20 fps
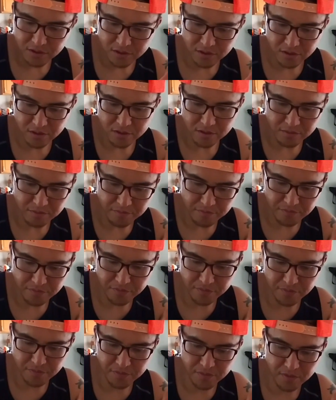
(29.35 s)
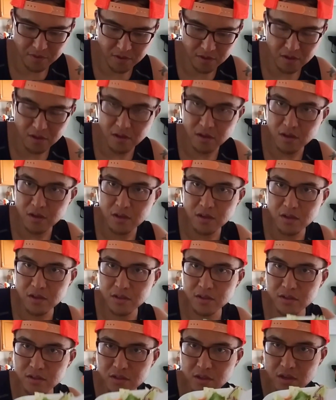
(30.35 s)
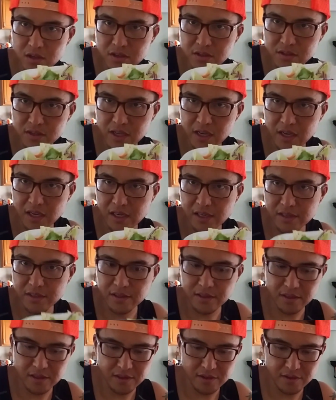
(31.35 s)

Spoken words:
some tossed salad,